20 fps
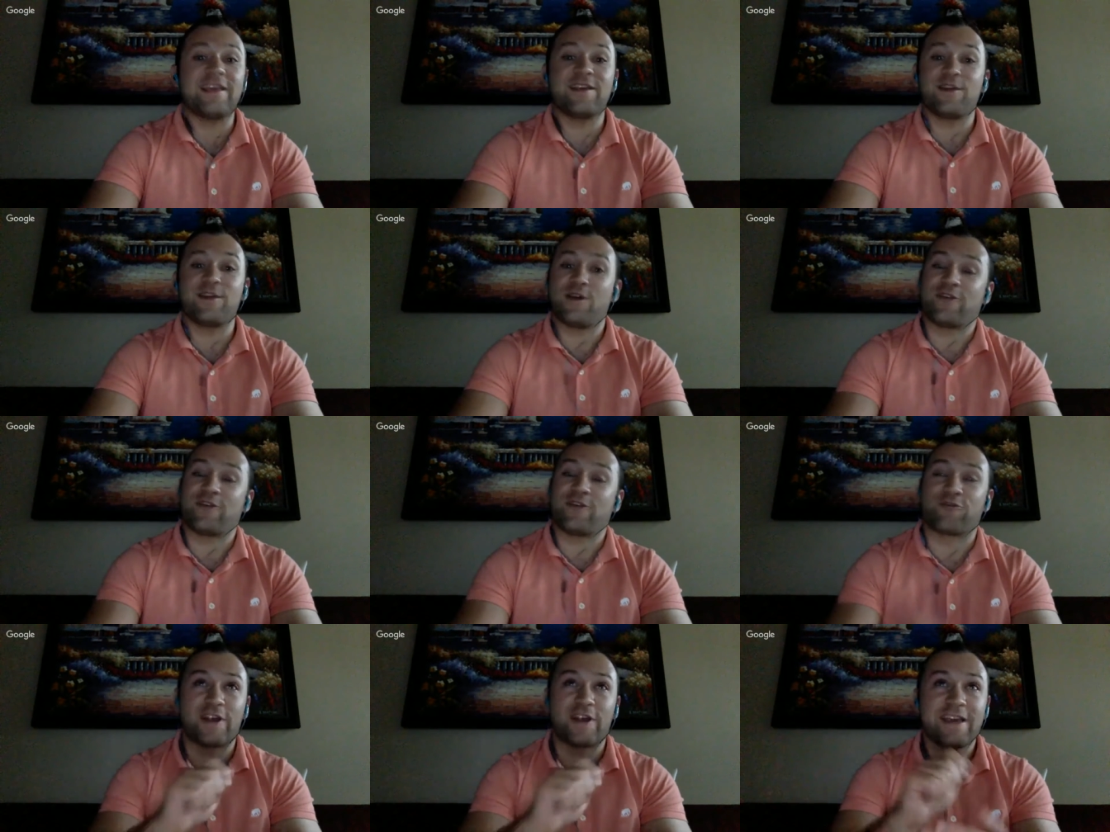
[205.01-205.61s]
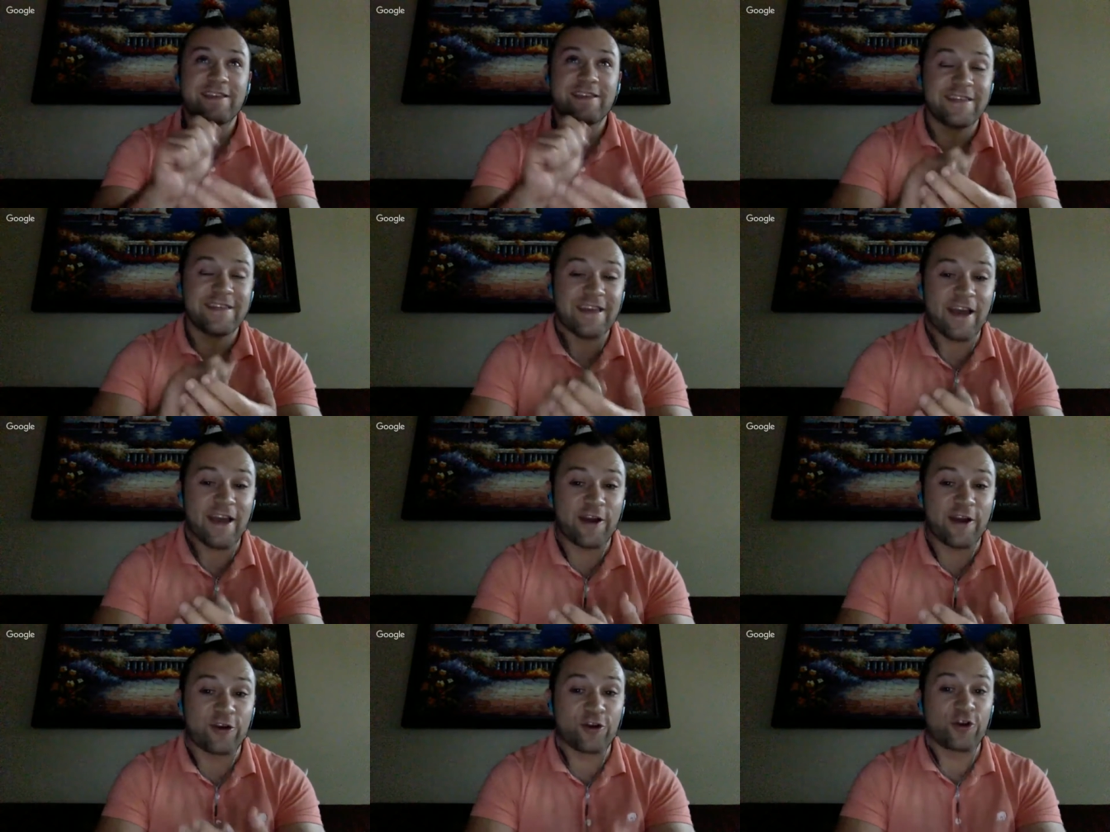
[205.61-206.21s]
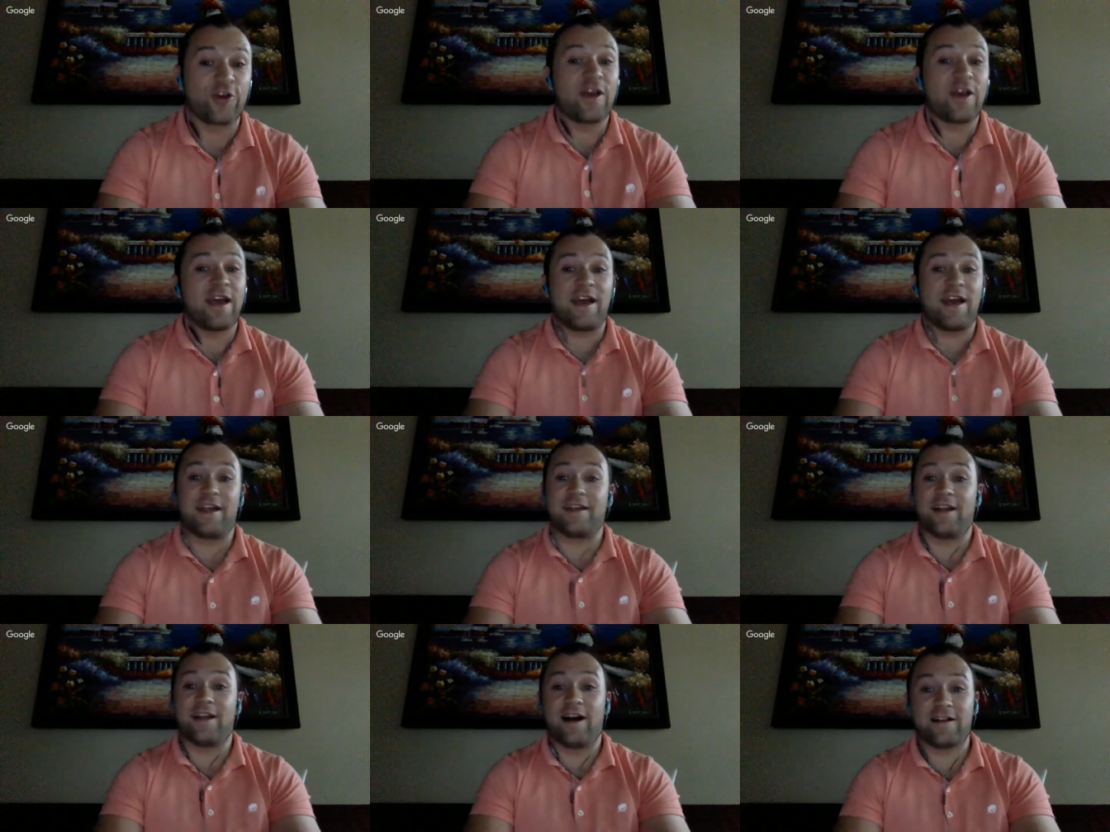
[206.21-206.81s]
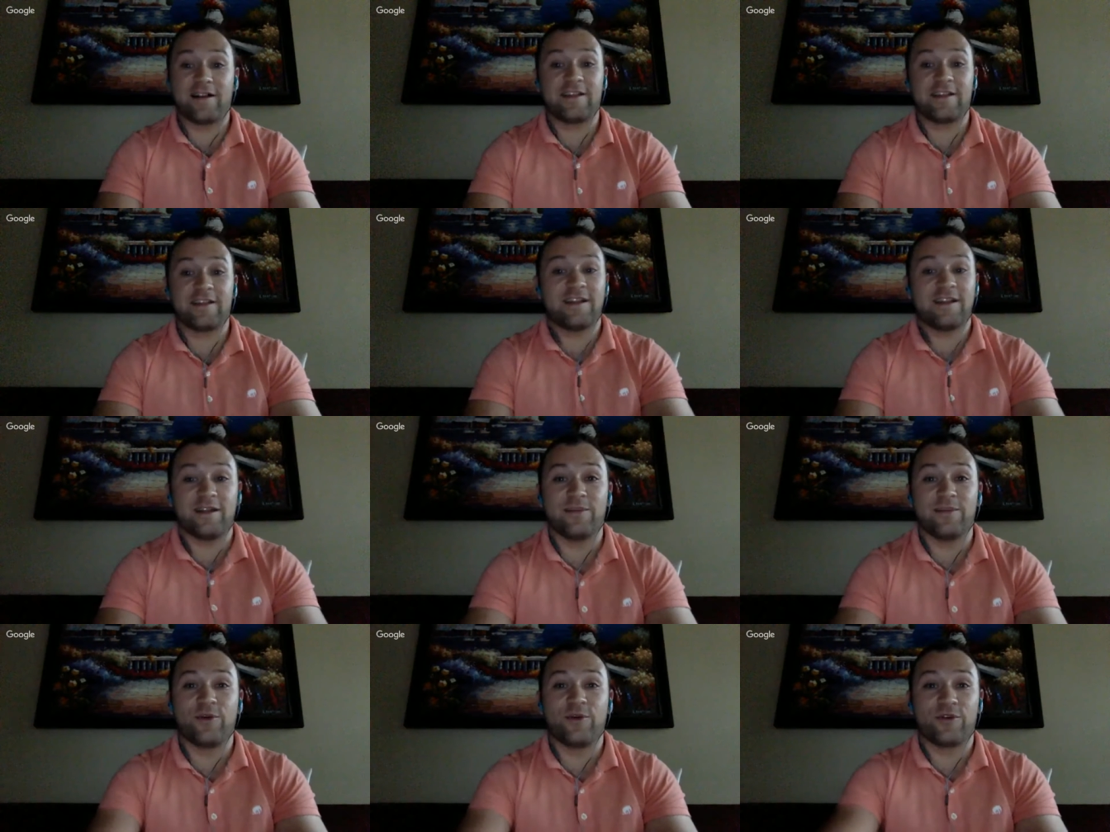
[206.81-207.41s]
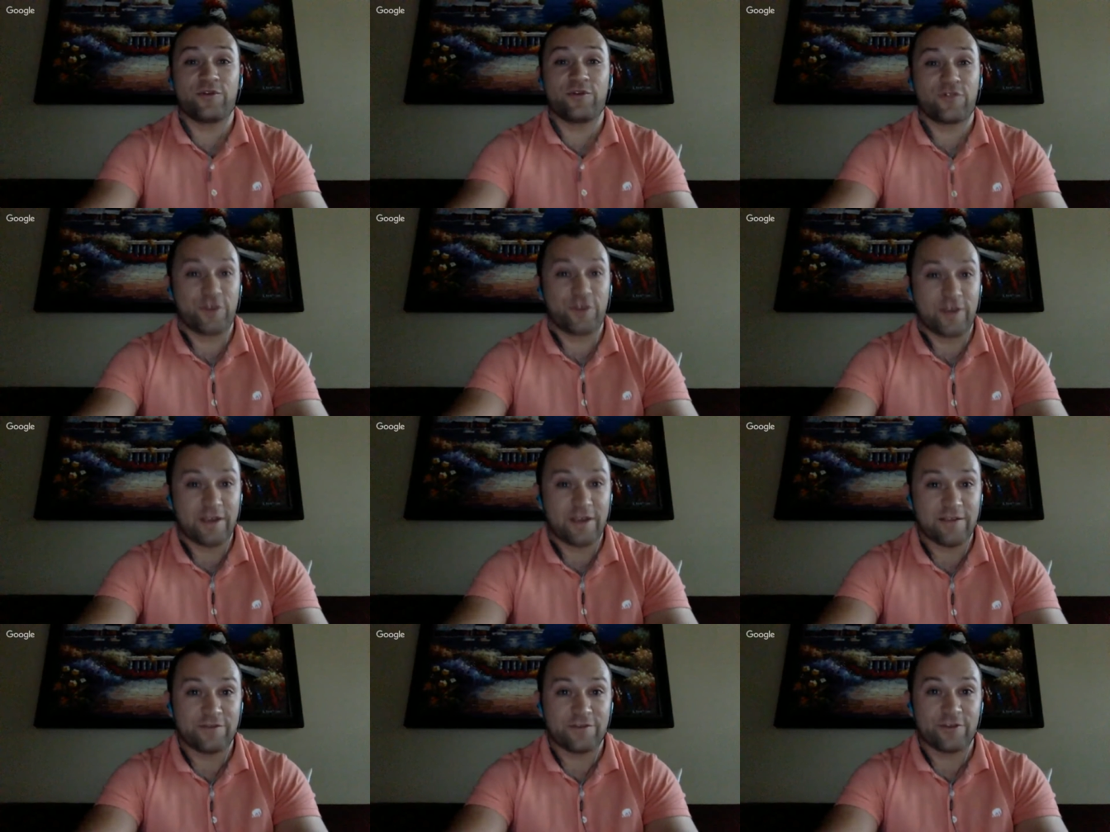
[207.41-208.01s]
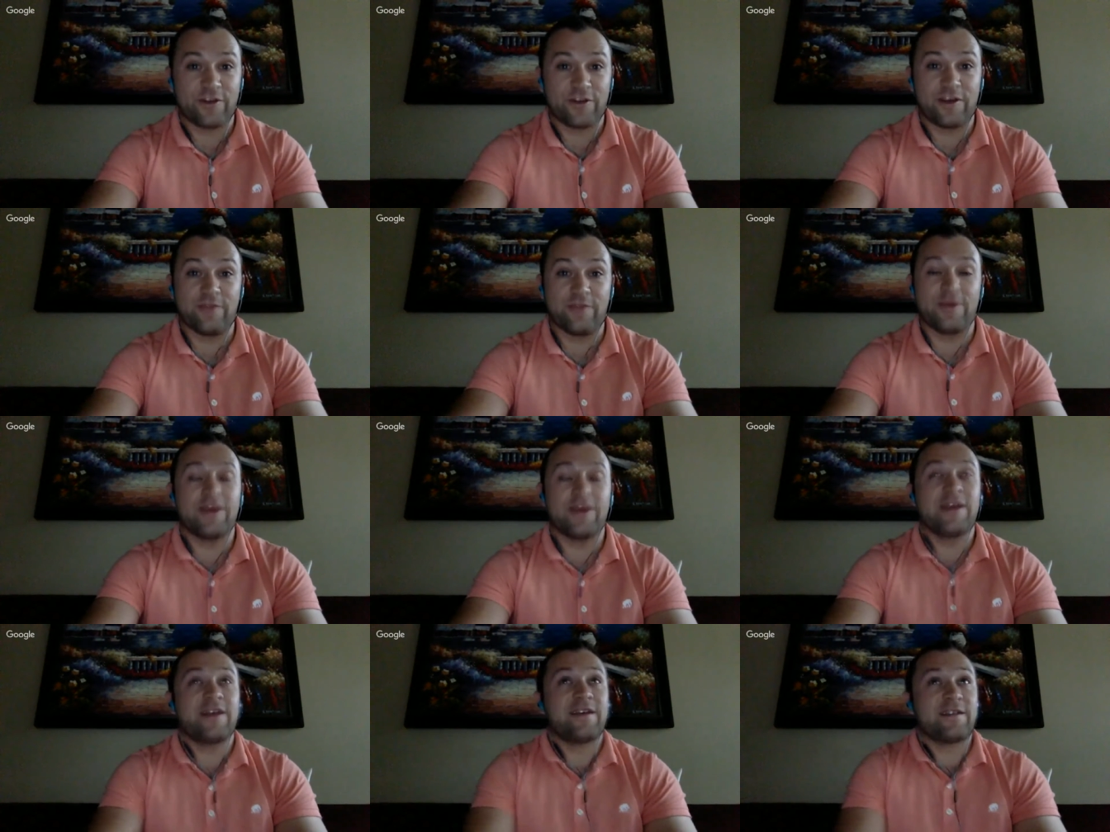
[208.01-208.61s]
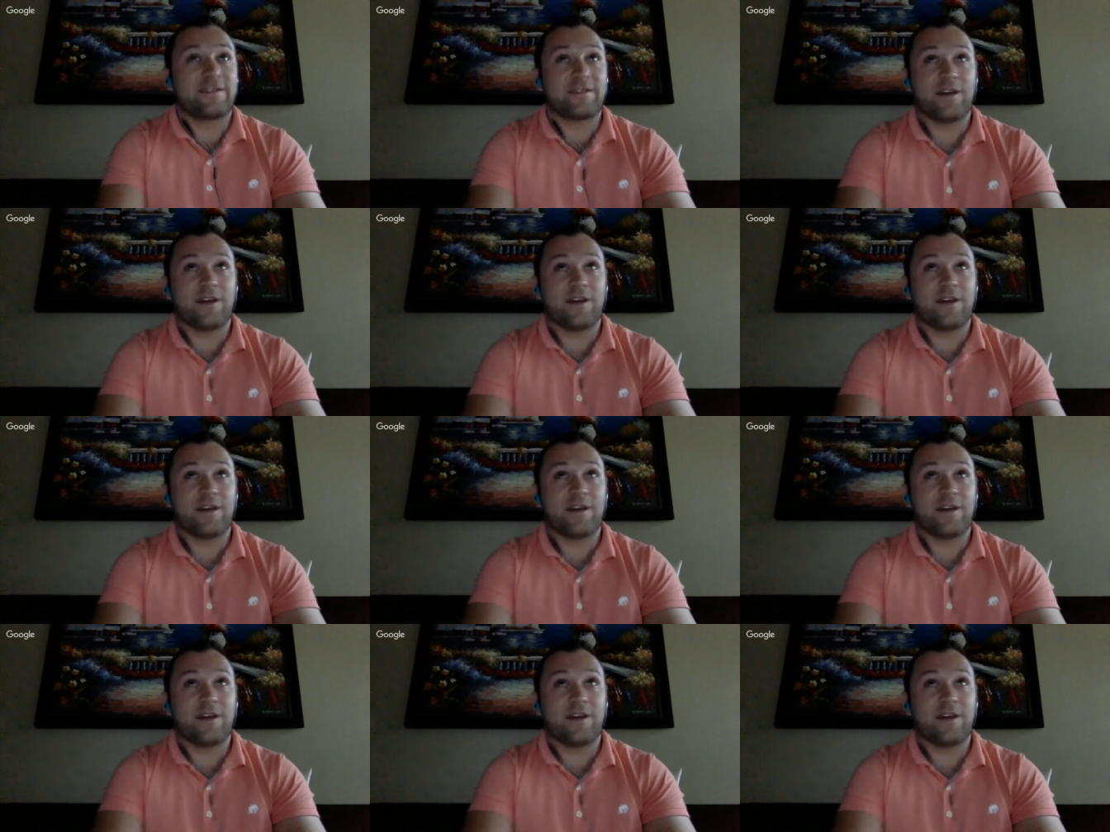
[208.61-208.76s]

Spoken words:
he erased the error and knocked it in the book for a hit for him.